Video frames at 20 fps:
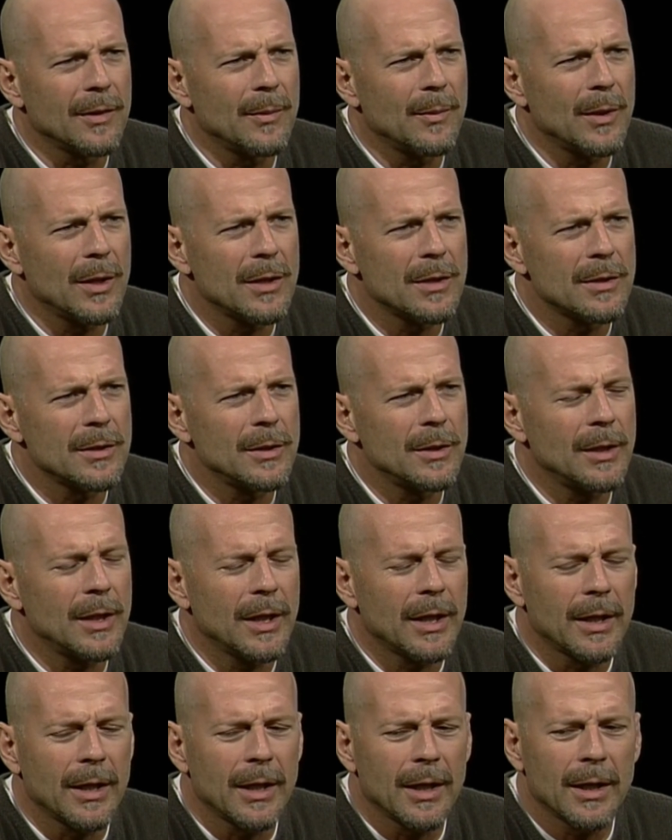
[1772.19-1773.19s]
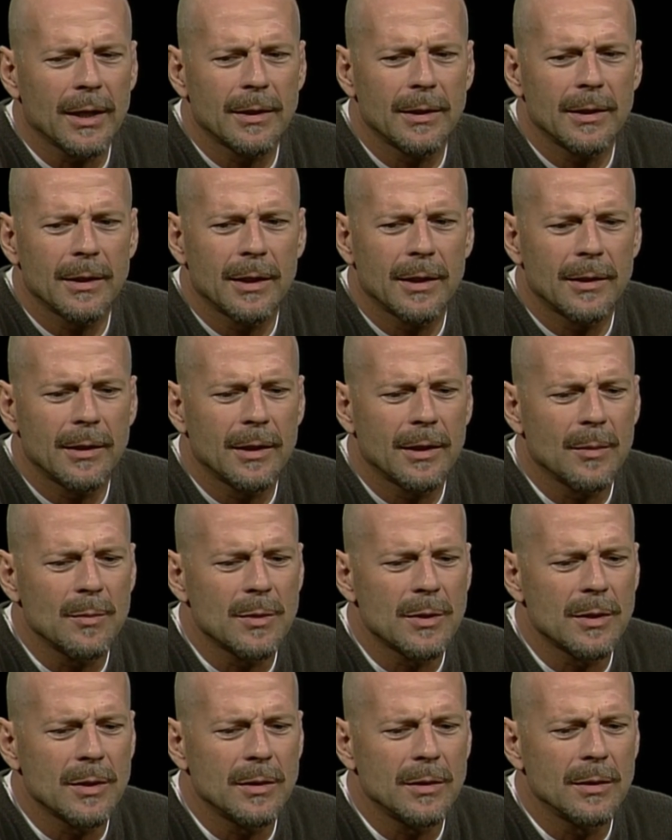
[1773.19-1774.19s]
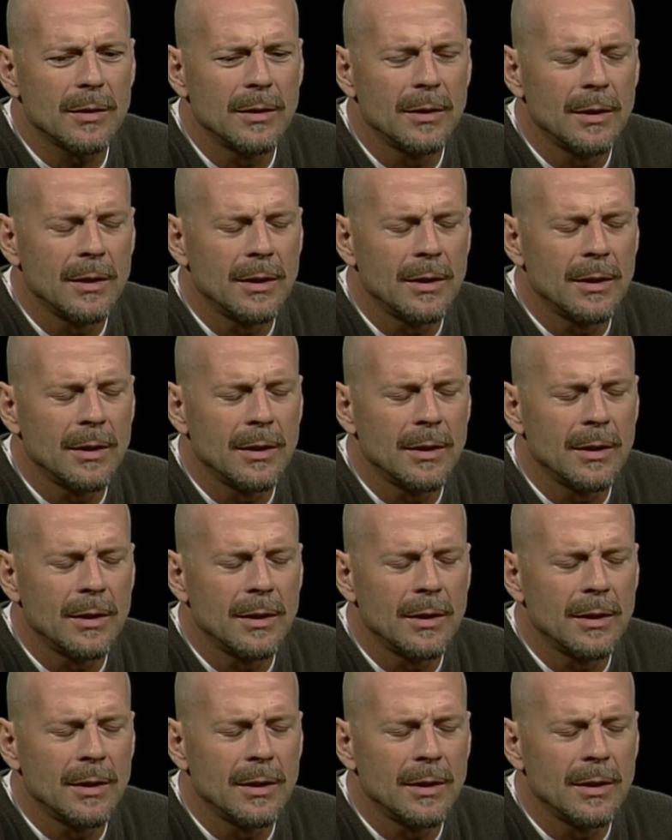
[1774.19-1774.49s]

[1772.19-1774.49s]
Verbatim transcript: I mean, I still like acting. I think I'm still